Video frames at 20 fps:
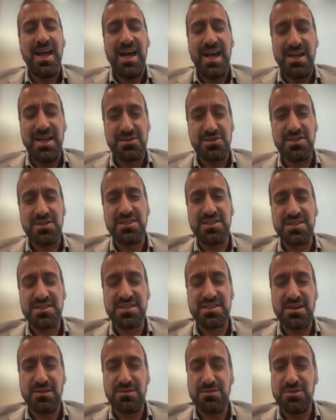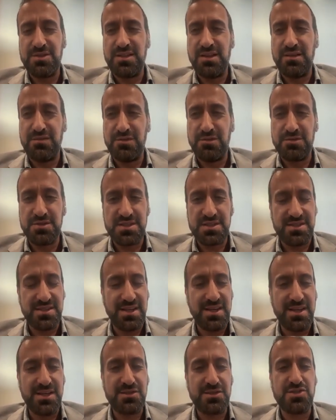And she discovered the first
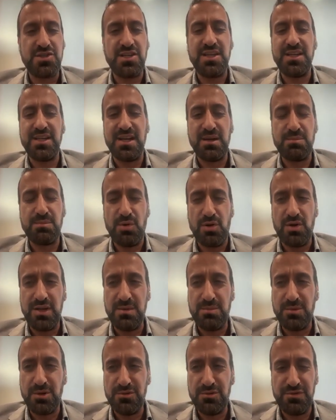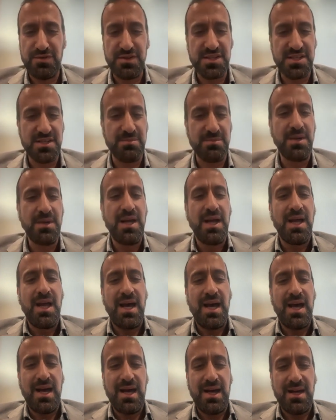gene and polymorphism
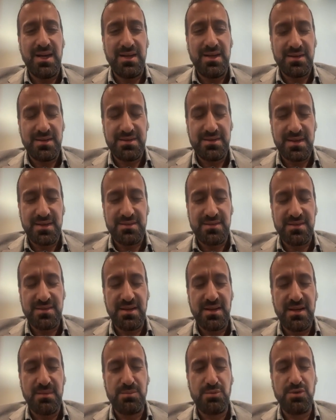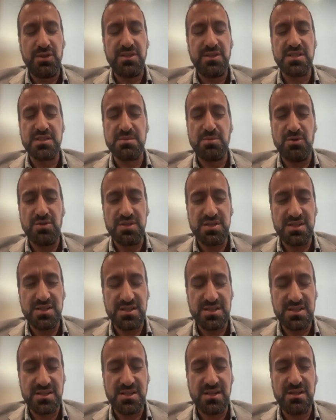that
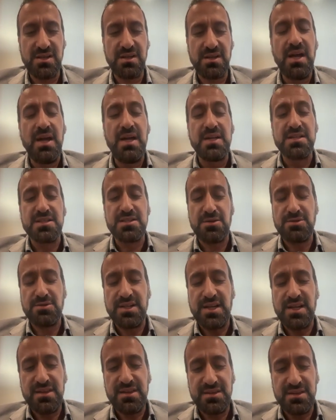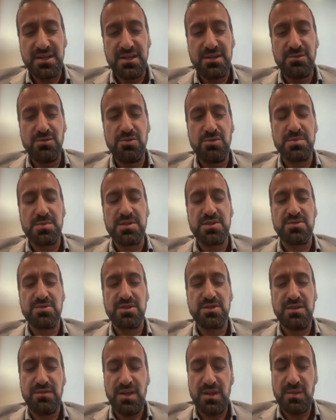predisposes certain ethnic groups
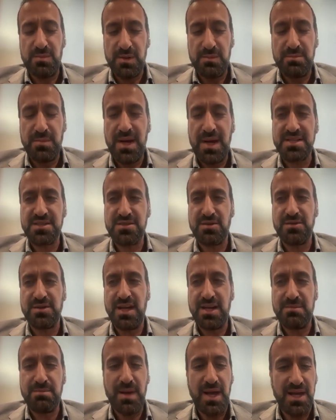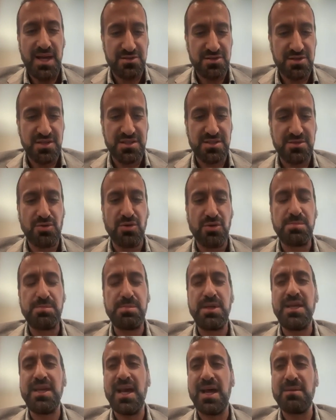to developing MASLD and NASH. It's called
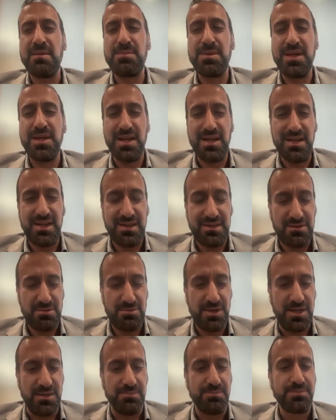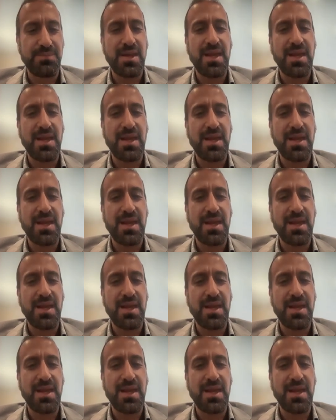PNPLA3.